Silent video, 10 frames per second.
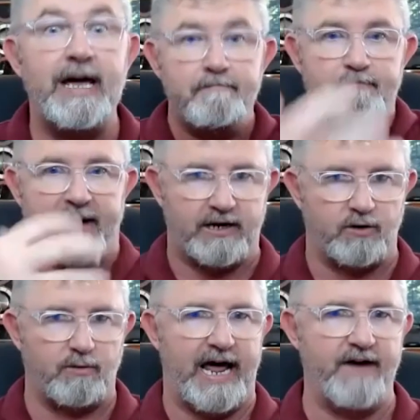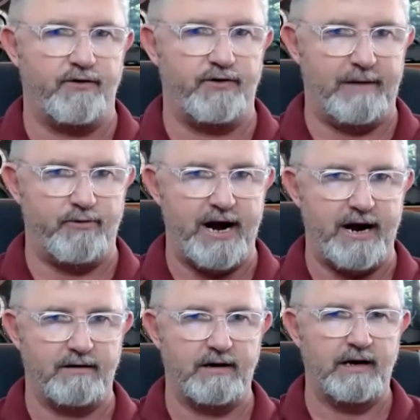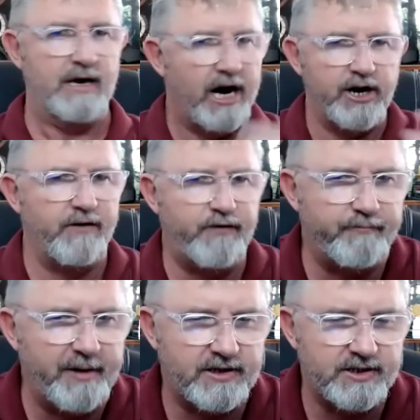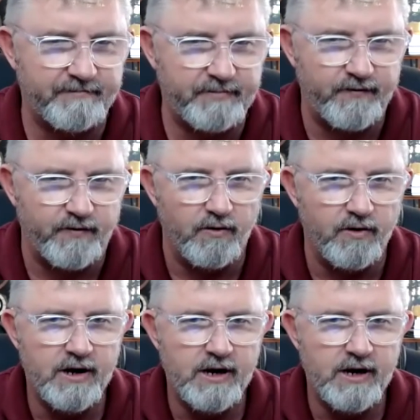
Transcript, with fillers: impact it will have on their brand. Uh, I don't know if you've picked this up before.